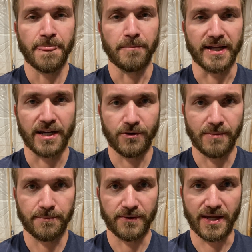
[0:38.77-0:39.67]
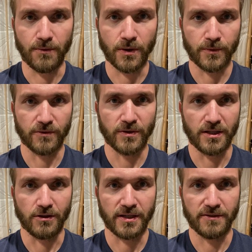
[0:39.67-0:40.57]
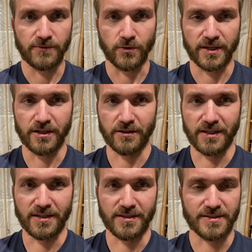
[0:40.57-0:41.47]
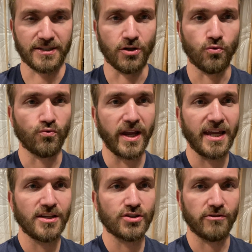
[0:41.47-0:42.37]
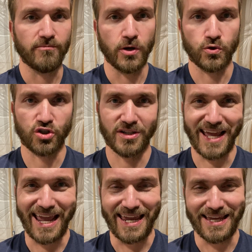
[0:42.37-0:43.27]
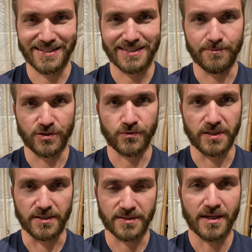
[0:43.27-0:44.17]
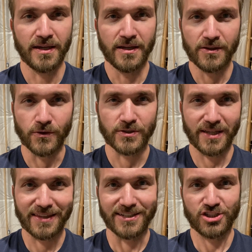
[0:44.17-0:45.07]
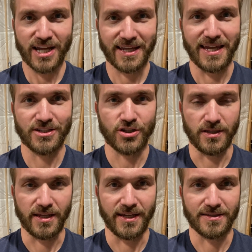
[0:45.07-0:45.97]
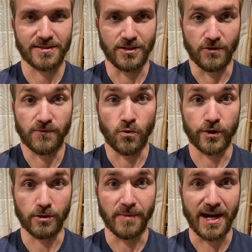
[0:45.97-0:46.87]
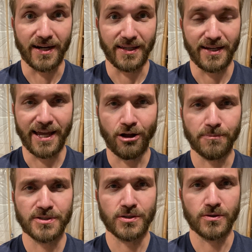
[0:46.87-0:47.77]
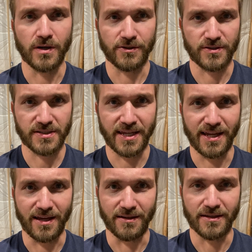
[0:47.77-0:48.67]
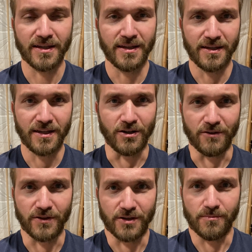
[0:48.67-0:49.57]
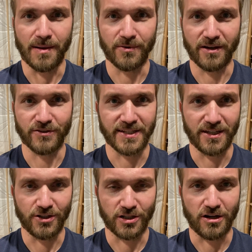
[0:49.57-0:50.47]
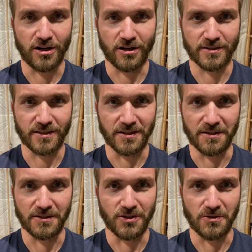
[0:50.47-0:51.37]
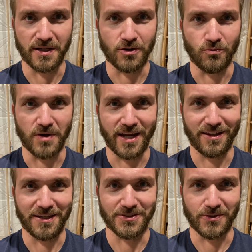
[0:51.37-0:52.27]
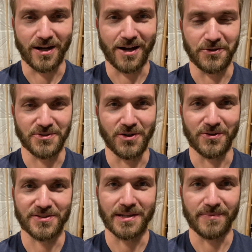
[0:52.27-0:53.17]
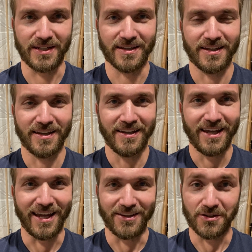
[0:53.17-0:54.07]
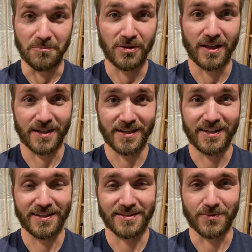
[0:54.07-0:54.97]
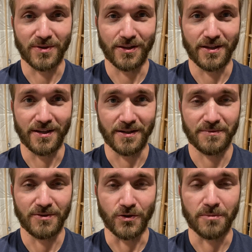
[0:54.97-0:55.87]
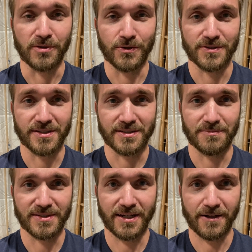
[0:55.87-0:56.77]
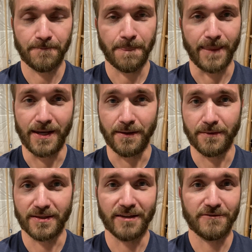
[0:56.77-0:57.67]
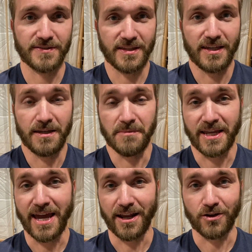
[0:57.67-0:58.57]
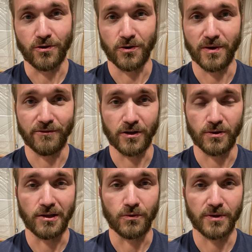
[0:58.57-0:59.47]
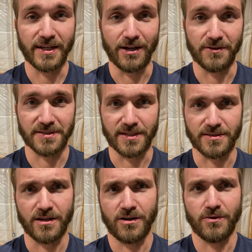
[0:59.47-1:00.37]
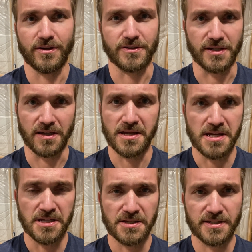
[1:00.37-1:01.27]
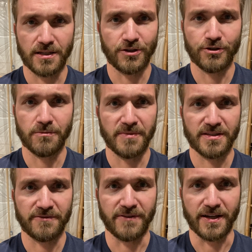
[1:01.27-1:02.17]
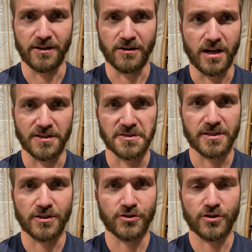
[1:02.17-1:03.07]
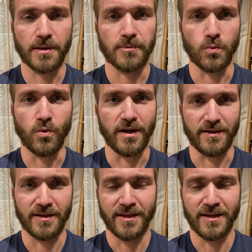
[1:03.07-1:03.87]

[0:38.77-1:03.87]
But kind of remember that what we're really looking for here is range of motion asymmetries. Those are like the check engine lights for your body. It helps you understand, if you can remember ever taking your car to like O'Reilly's or AutoZone or something, and you can plug it into one of the computer systems there, and it gives the mechanic or whoever a little readout, and it says, oh, there's a cylinder misfire on cylinder number 1.